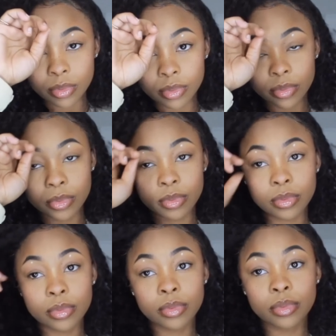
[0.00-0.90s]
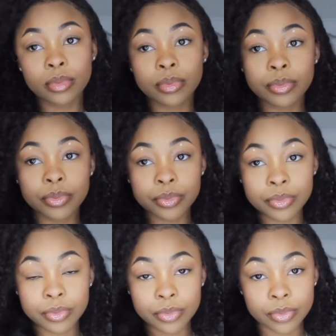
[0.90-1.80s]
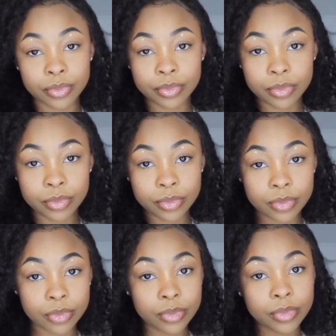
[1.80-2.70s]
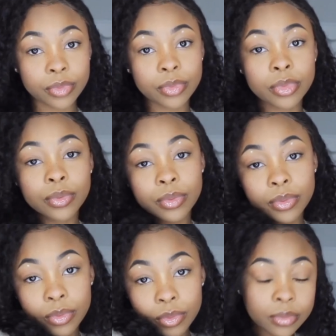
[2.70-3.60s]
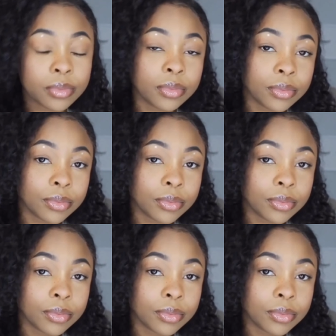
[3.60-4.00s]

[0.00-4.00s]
(no one is talking)